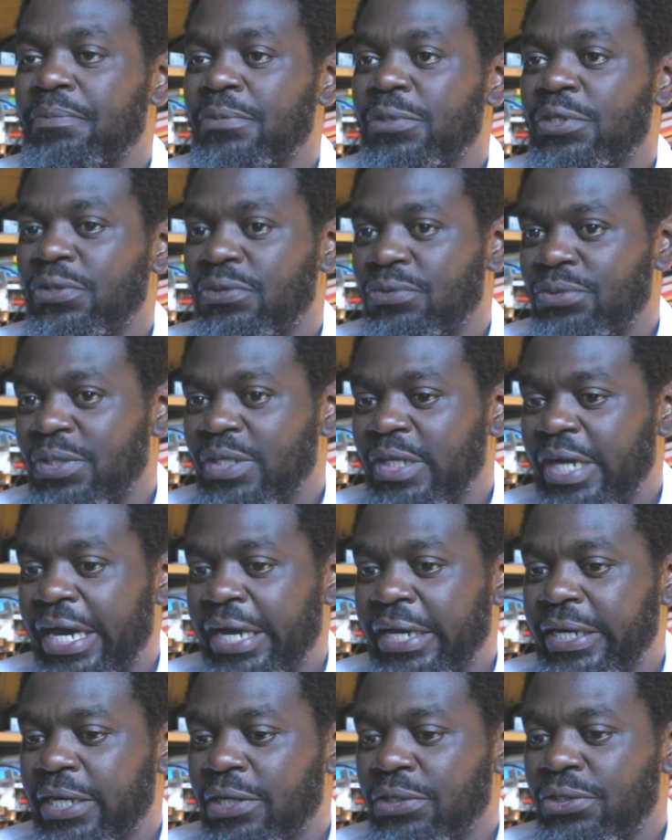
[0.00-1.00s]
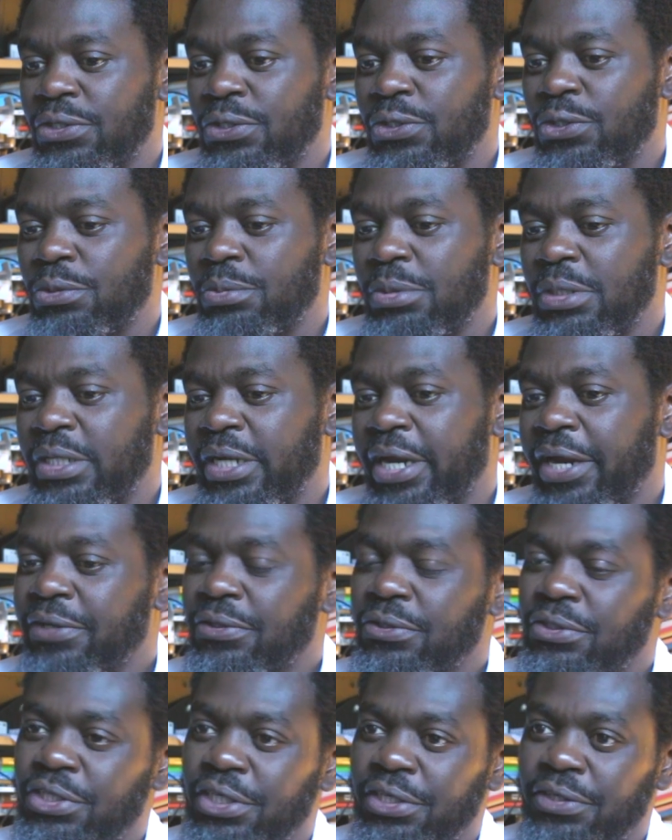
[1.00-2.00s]
she's retired now, she used to be
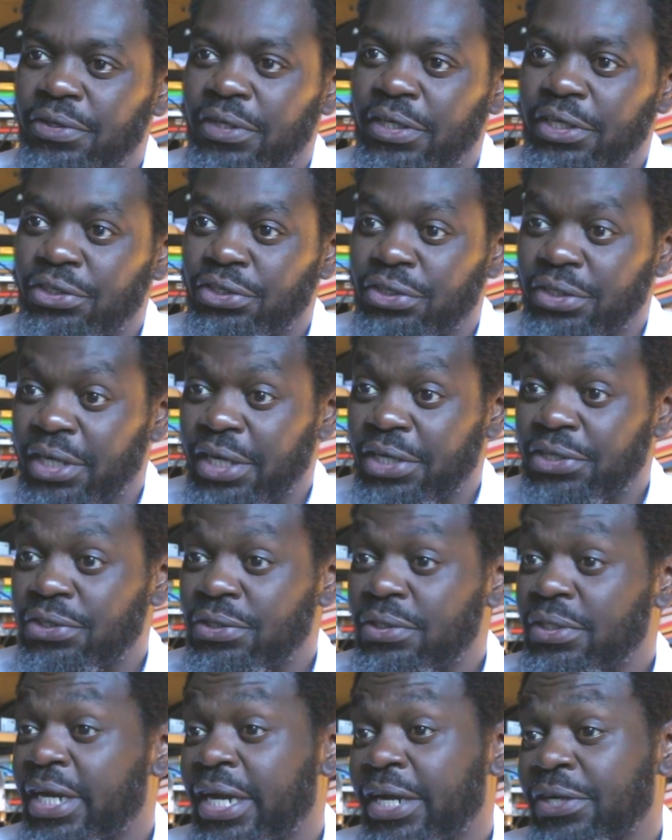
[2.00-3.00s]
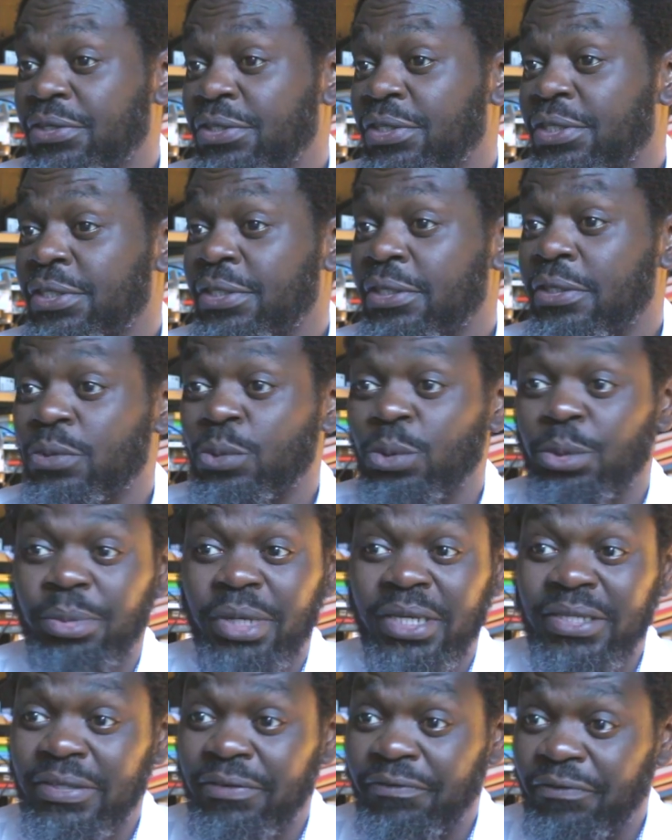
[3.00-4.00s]
Director General Education, Director General
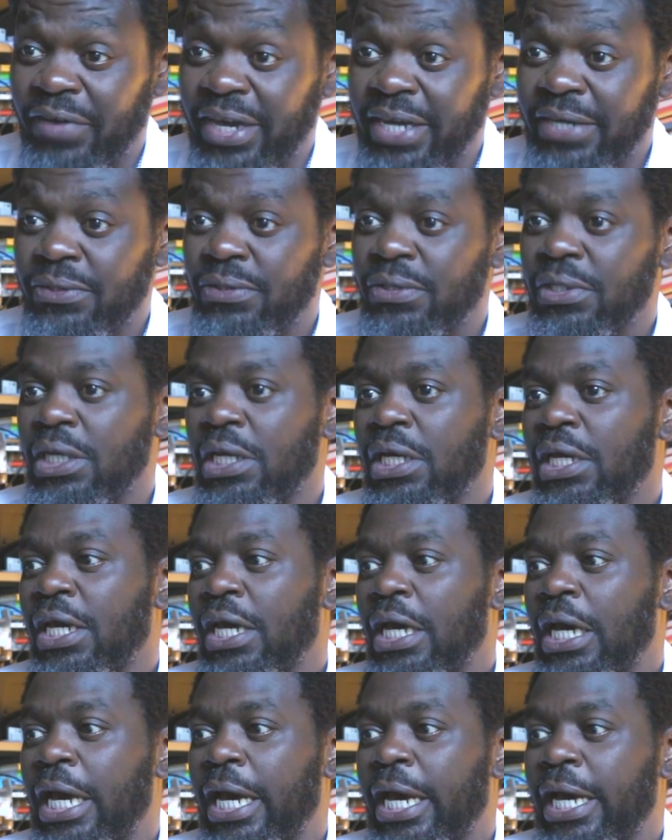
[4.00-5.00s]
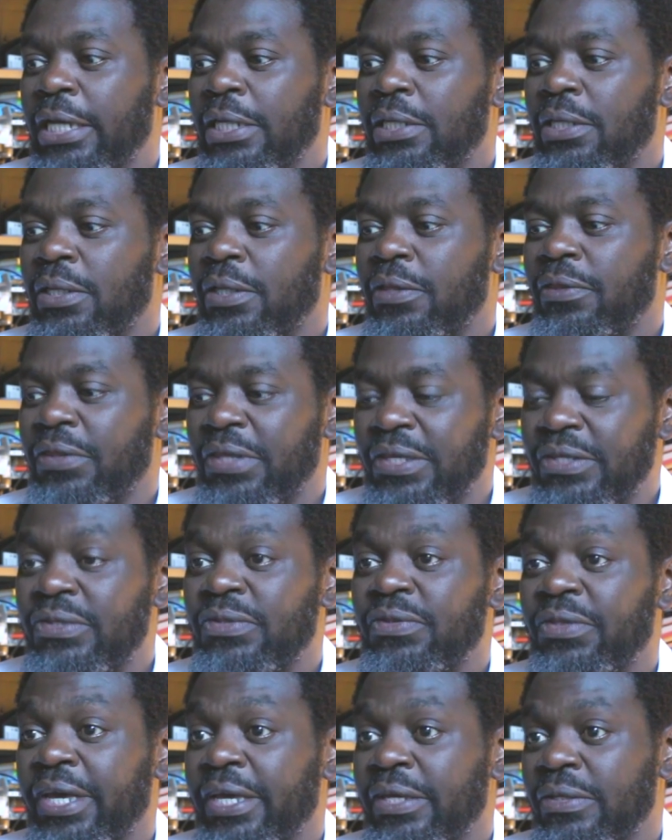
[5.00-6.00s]
Women's Affairs. And
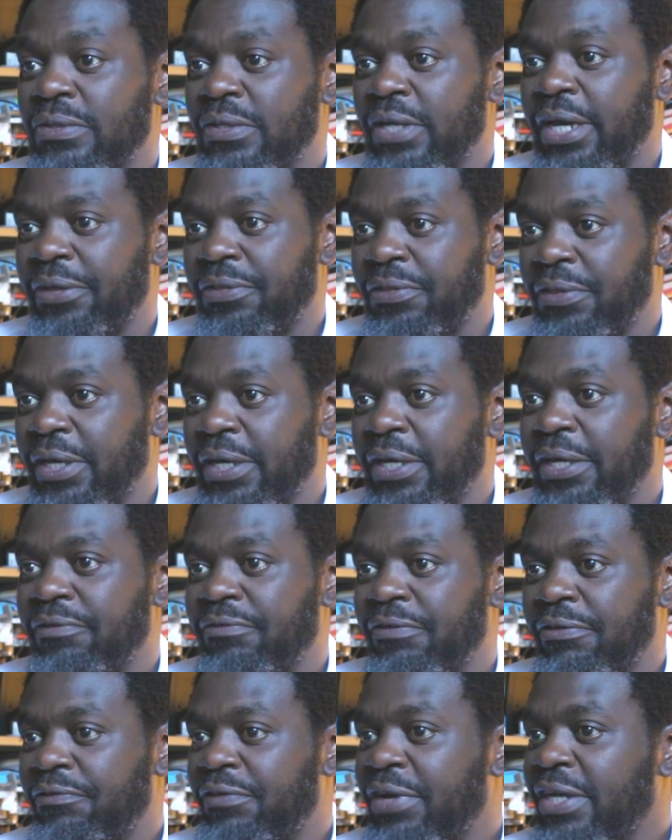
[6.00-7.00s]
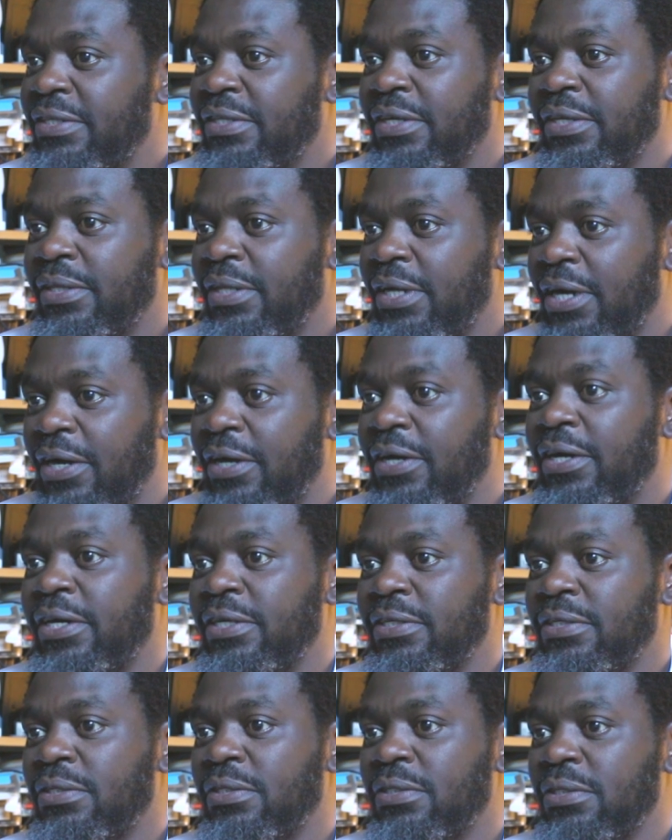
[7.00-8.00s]
these things, I think, have affected her
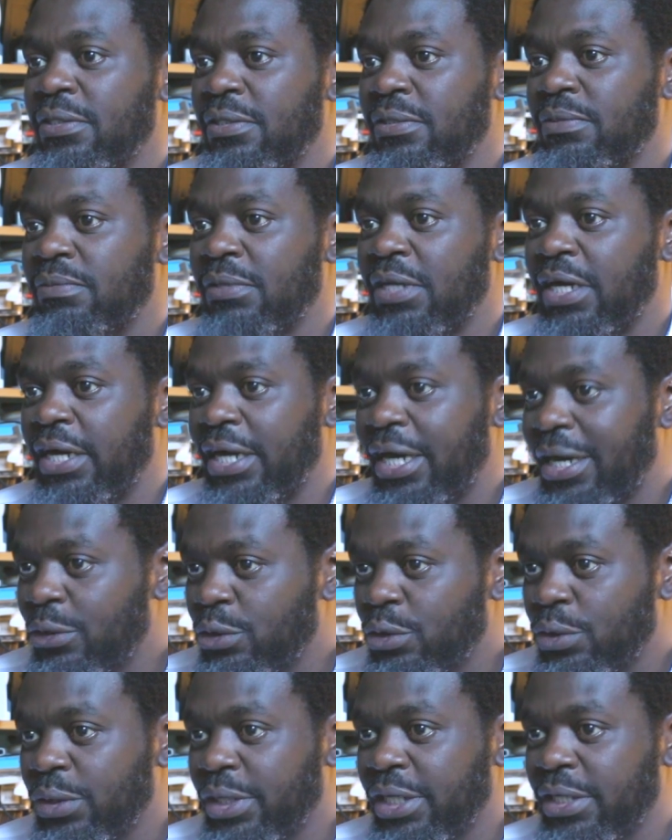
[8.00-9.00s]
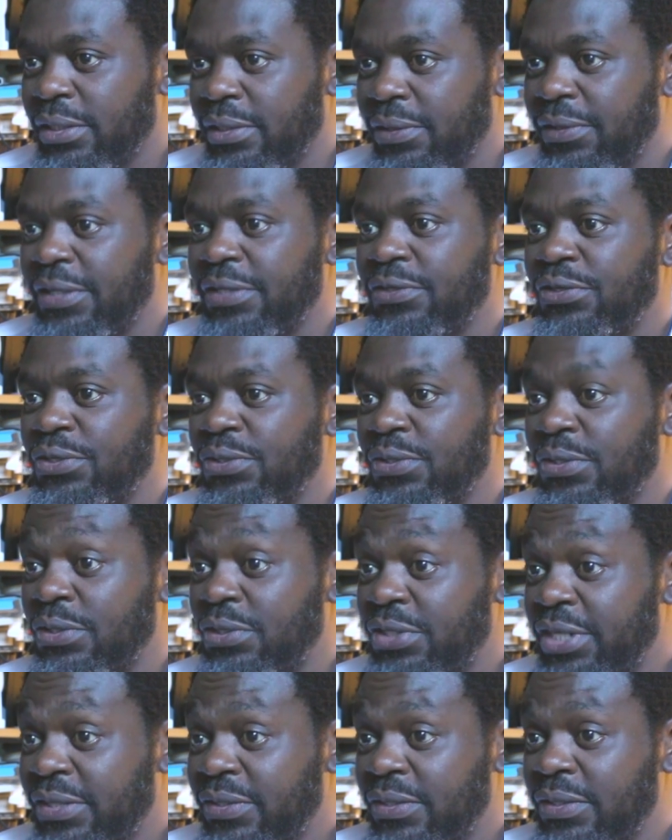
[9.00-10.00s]
and her outlook and the things she's
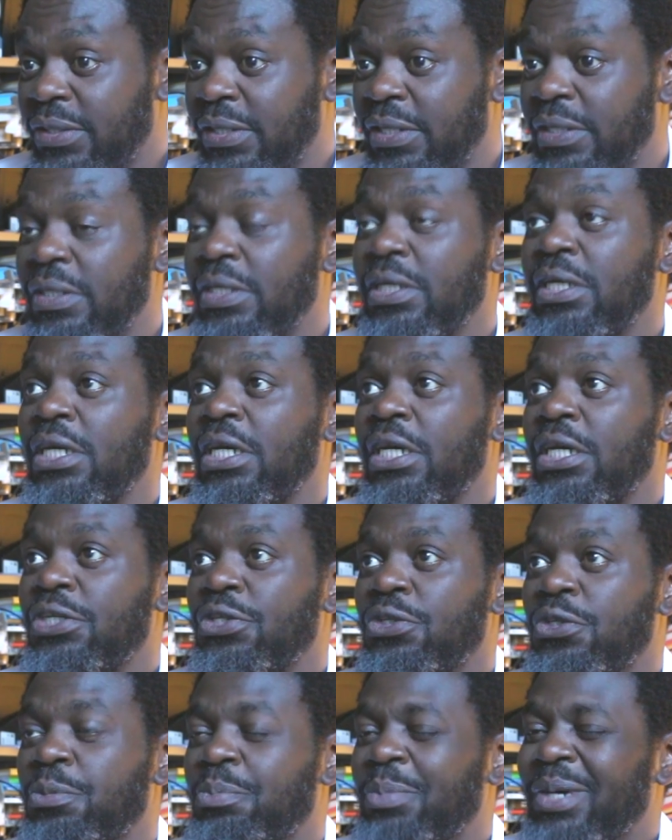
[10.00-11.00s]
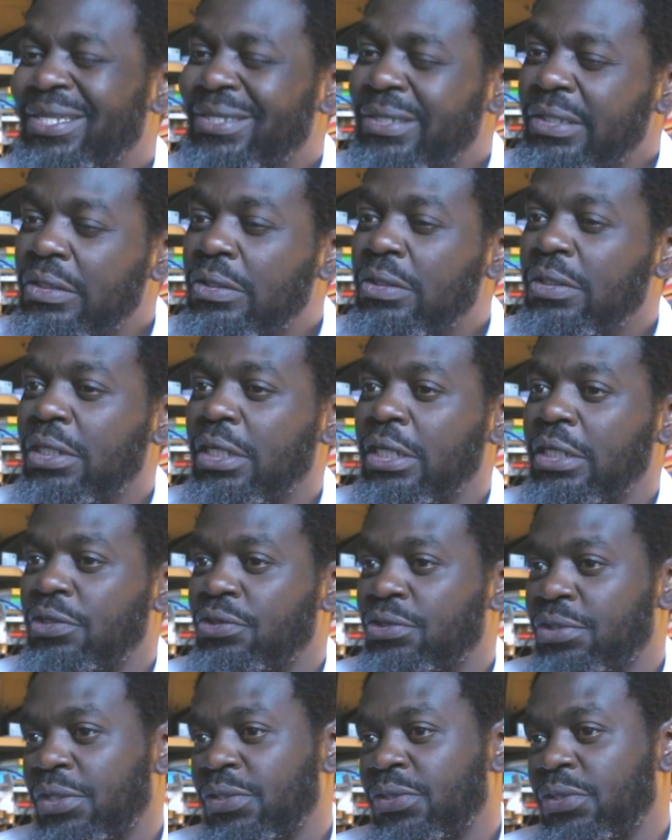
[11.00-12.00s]
interested in. She's particularly
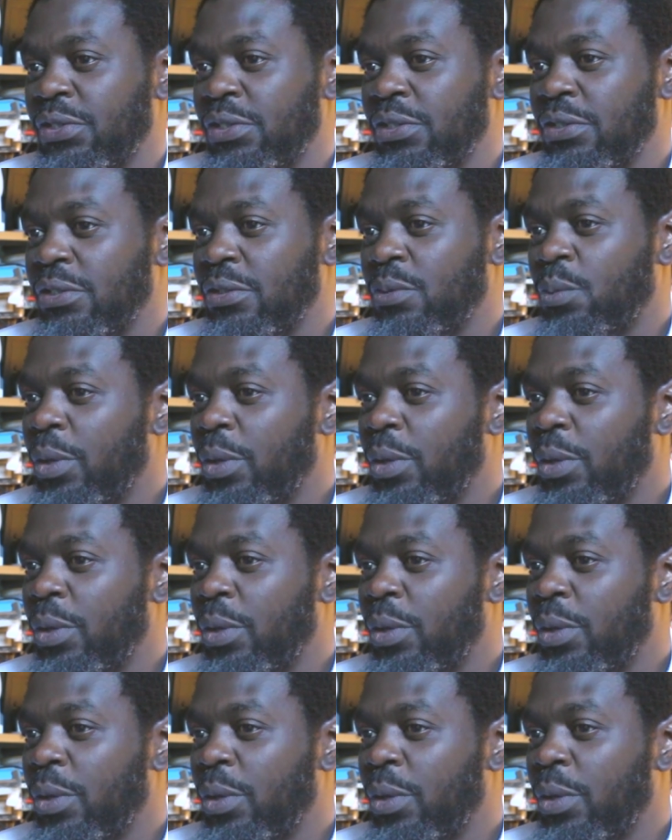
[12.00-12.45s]
interested in the